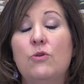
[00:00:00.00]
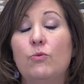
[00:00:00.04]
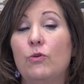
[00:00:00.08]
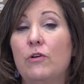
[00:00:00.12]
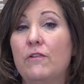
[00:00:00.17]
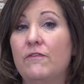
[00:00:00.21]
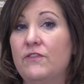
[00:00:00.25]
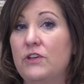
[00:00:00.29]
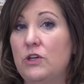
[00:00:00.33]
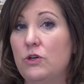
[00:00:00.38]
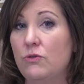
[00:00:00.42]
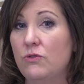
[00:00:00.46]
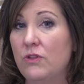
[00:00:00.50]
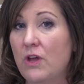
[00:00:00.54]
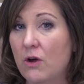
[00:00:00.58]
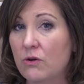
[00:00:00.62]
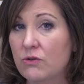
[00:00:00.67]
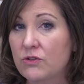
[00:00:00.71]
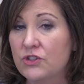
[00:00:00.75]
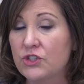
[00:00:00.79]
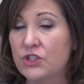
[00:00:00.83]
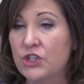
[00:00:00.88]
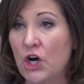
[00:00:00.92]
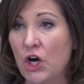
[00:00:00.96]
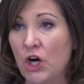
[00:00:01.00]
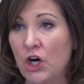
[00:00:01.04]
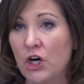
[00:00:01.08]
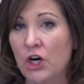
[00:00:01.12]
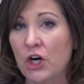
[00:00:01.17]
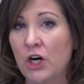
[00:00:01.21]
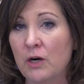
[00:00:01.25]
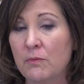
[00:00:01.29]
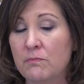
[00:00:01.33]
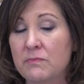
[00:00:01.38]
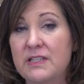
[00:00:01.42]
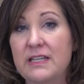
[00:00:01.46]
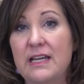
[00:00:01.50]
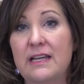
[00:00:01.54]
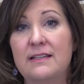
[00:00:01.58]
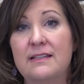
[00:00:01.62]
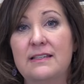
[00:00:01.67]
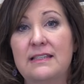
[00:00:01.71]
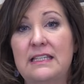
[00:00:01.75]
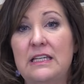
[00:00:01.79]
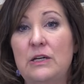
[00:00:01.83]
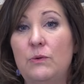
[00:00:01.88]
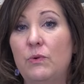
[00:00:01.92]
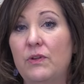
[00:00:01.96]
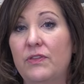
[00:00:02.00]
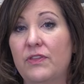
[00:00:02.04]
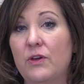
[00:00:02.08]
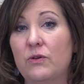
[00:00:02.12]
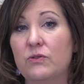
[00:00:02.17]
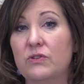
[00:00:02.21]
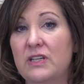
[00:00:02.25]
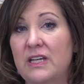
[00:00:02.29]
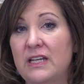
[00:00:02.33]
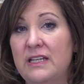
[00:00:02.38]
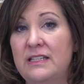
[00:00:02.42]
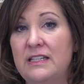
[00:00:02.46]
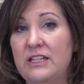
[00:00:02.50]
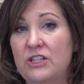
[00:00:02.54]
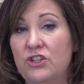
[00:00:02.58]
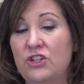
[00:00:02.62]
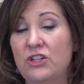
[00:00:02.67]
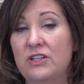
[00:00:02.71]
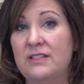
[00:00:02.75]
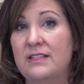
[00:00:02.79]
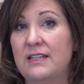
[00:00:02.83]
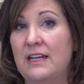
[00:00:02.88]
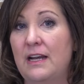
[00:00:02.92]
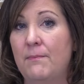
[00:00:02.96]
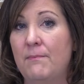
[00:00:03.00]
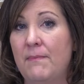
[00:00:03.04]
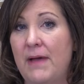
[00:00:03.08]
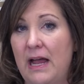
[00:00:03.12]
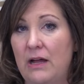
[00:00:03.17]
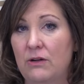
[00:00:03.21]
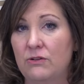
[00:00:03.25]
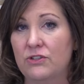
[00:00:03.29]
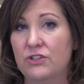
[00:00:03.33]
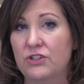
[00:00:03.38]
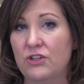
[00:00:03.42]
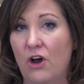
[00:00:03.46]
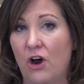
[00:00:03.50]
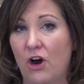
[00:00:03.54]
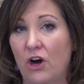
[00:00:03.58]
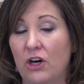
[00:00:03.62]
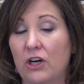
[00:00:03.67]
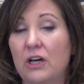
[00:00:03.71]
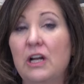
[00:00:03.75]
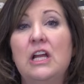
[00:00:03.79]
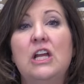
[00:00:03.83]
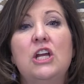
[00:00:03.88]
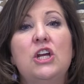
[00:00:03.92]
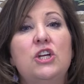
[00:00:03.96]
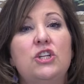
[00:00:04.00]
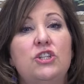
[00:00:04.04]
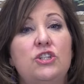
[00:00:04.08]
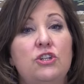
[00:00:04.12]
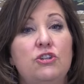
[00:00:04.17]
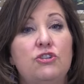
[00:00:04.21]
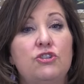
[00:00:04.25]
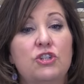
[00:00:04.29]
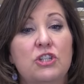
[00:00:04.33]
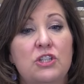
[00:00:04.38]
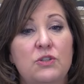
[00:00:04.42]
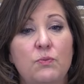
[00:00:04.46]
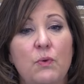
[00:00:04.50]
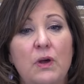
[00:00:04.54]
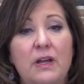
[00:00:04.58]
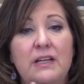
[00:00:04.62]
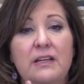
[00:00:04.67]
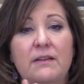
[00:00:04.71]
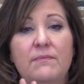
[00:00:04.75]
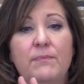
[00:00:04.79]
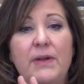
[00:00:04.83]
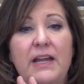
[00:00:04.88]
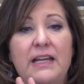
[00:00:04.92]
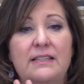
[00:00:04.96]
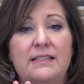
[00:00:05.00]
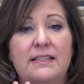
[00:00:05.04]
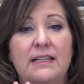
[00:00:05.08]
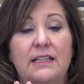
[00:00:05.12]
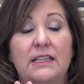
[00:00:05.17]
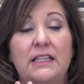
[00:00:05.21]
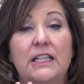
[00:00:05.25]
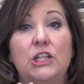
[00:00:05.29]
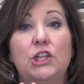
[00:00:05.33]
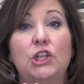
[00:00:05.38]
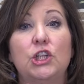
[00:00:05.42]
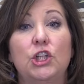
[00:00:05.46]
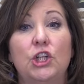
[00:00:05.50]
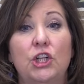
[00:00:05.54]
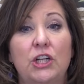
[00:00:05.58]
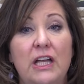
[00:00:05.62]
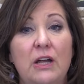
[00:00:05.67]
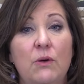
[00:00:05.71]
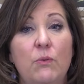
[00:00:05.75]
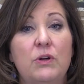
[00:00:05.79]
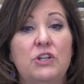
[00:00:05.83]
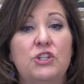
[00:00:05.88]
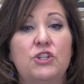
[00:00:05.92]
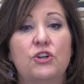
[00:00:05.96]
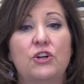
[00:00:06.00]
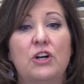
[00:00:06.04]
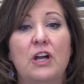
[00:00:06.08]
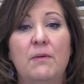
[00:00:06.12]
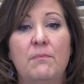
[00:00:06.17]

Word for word: Review those terms and see what those conditions and amounts are. So you just want to basically look at what your